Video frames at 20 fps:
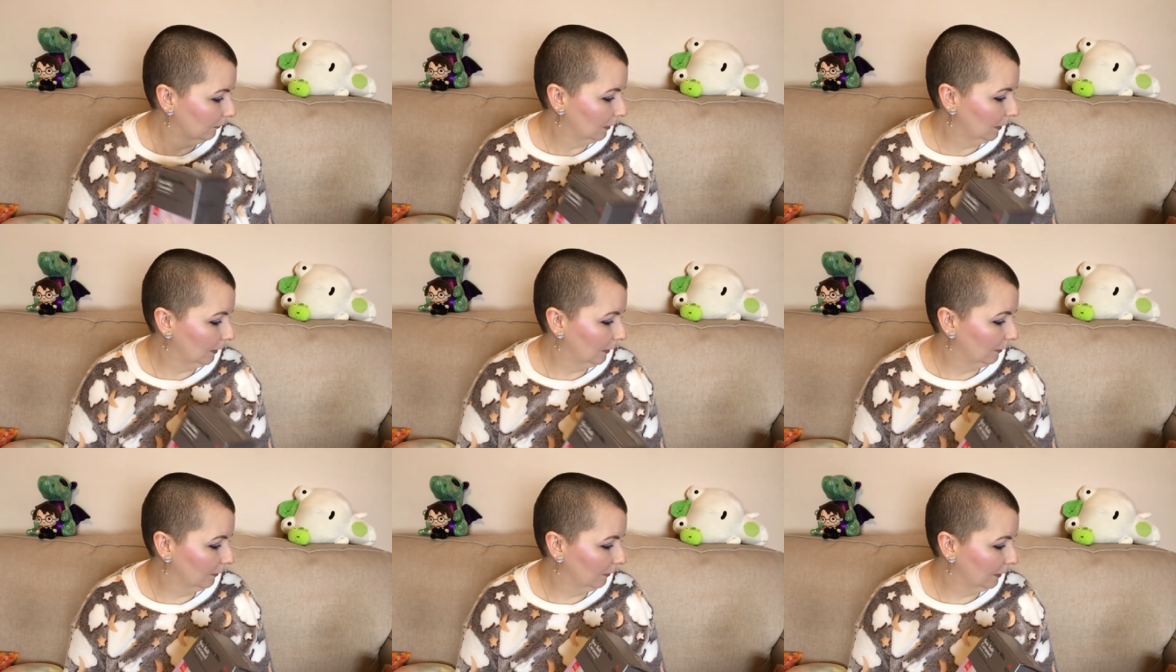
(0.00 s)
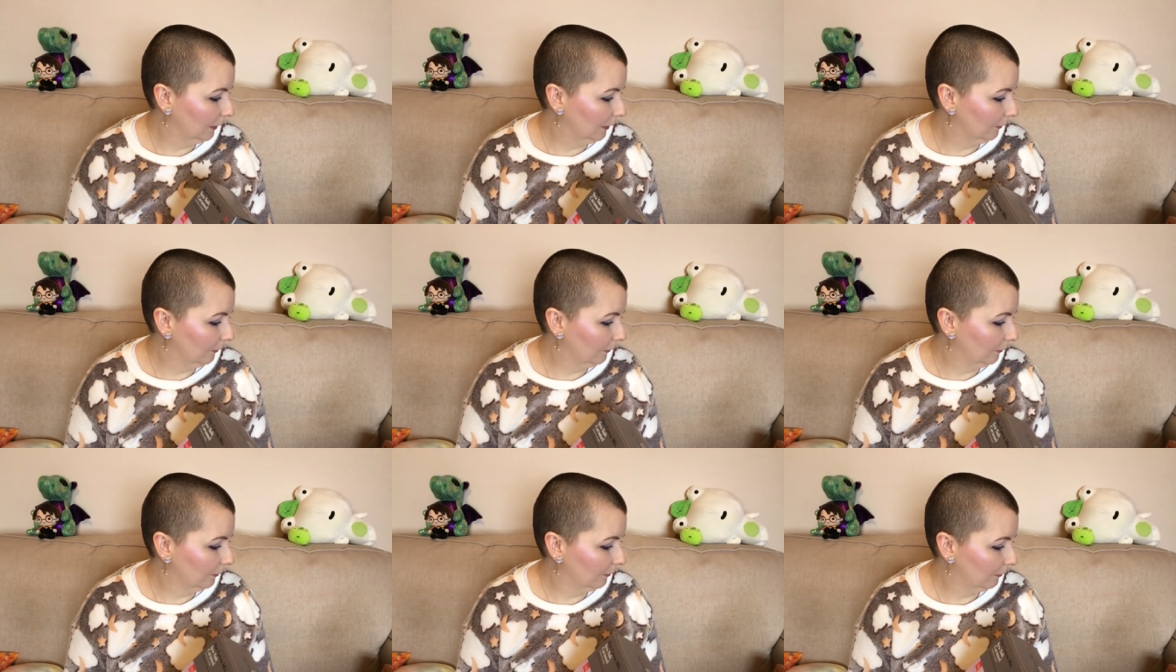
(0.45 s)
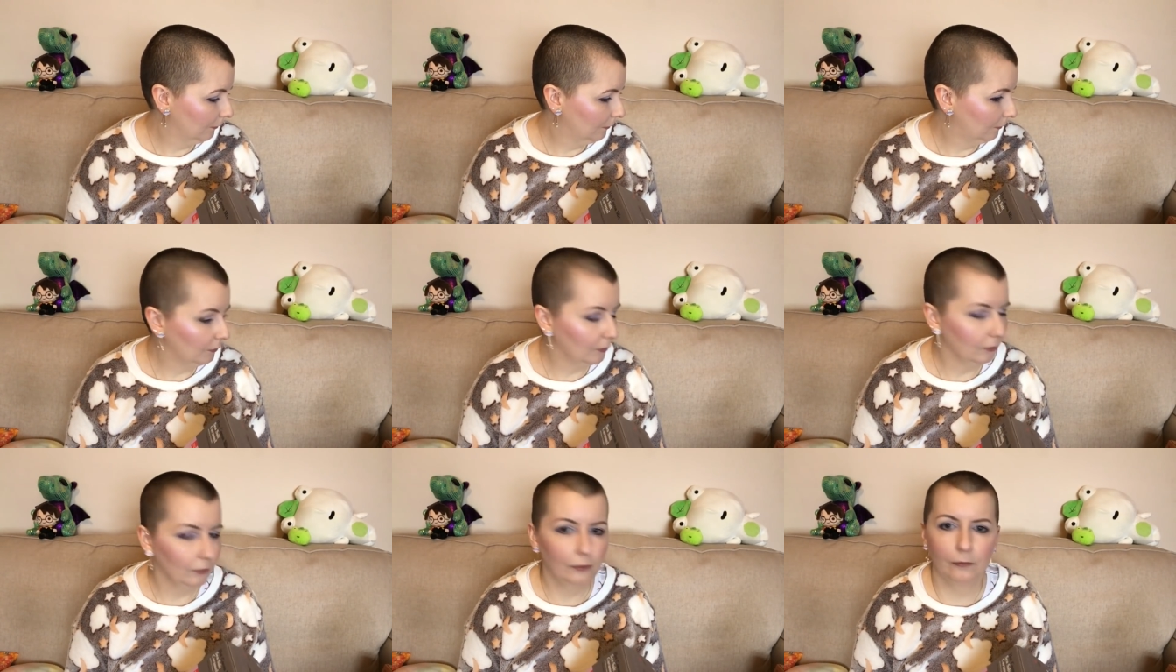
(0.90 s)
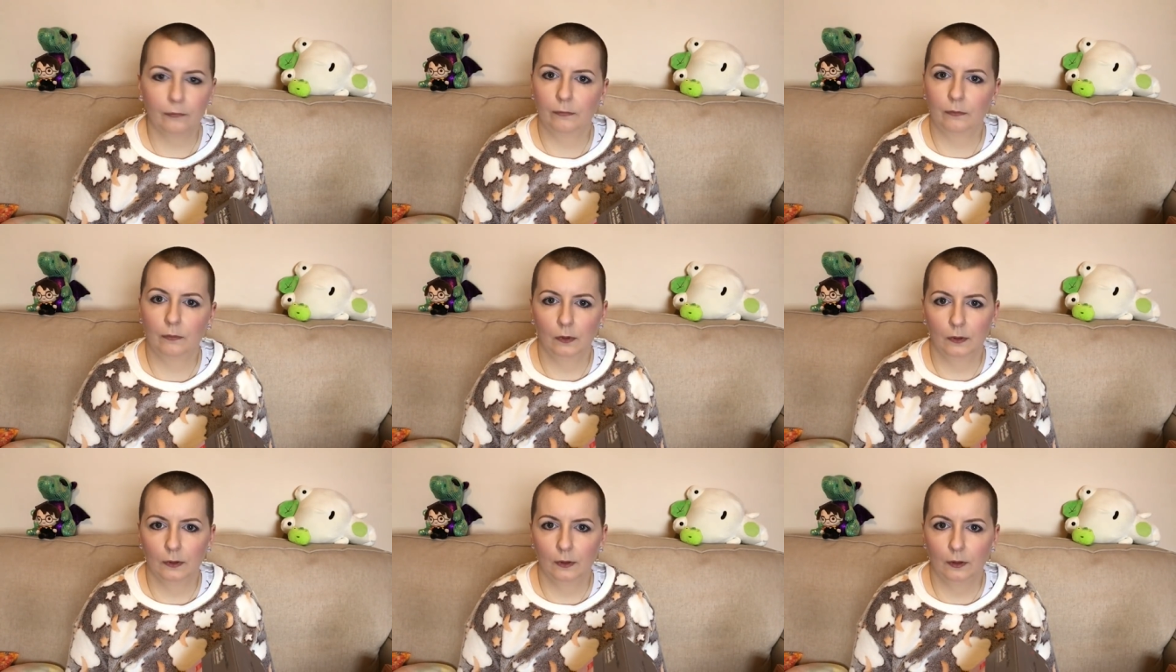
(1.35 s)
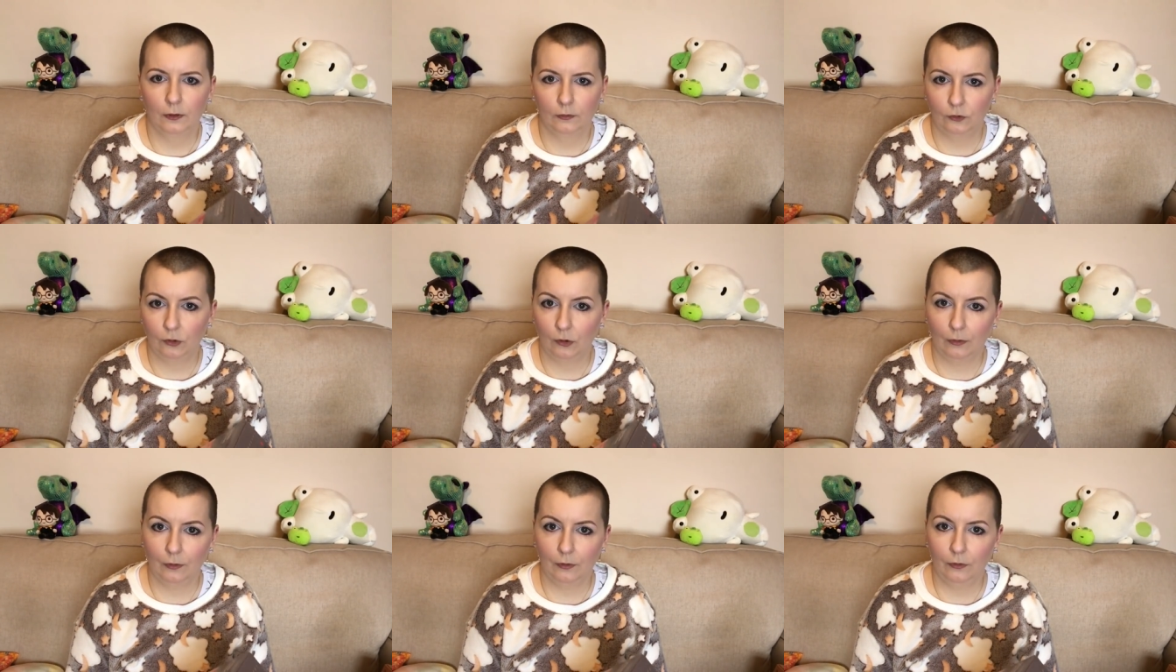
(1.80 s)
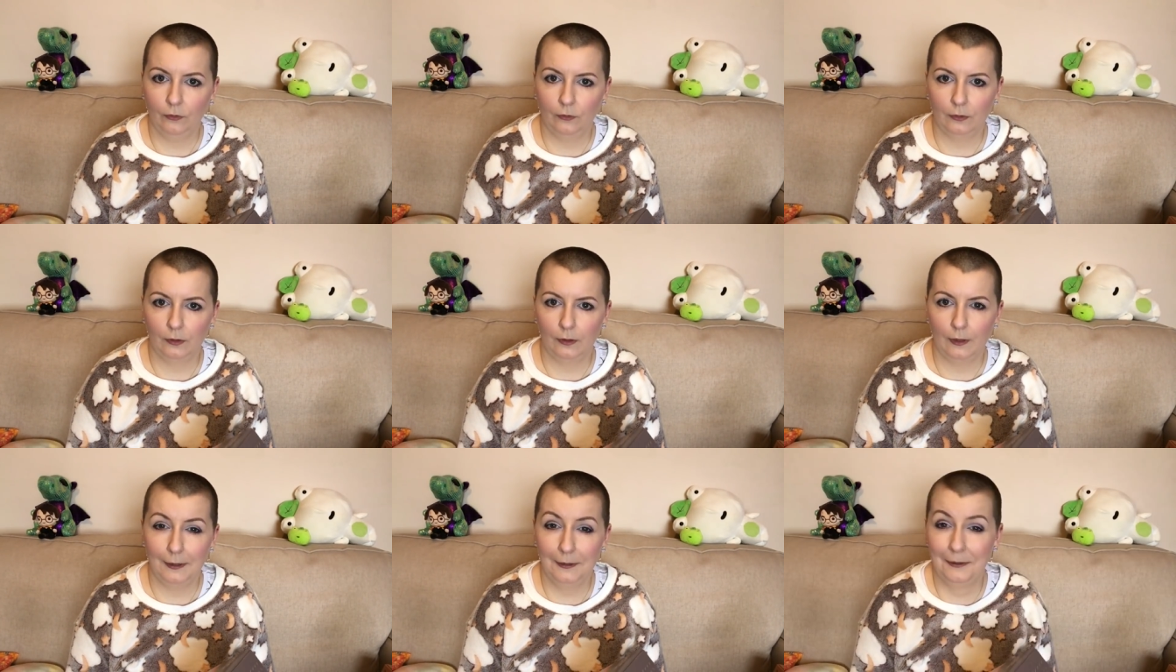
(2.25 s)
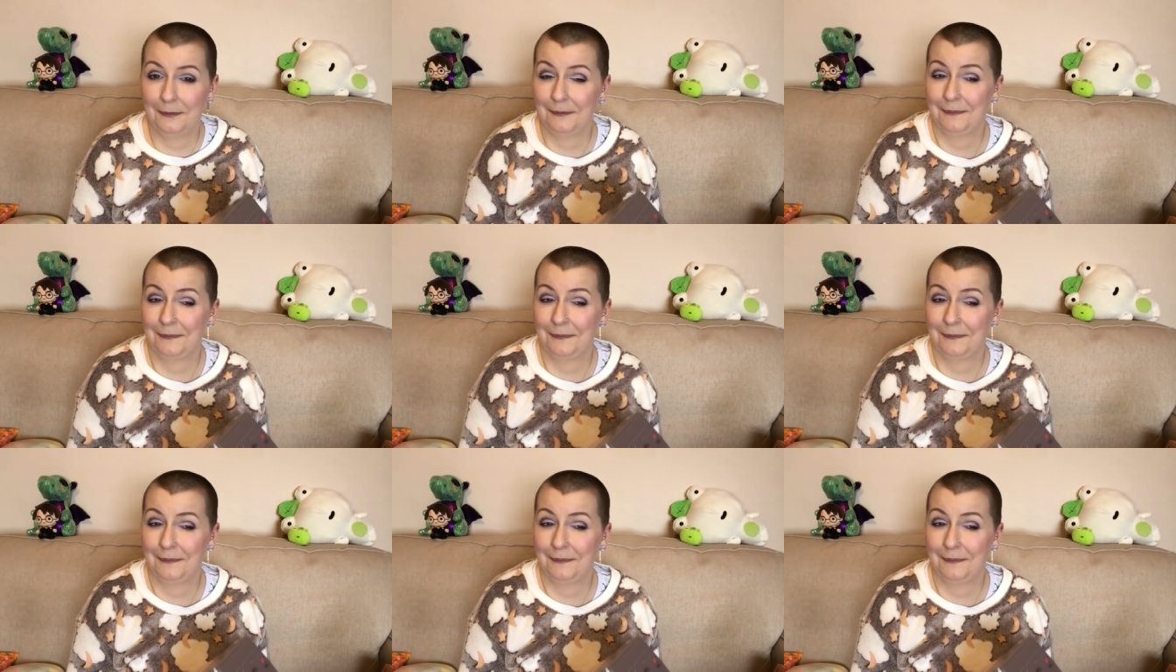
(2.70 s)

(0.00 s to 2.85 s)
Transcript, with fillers: at least 2 to 4 hot chocolates today.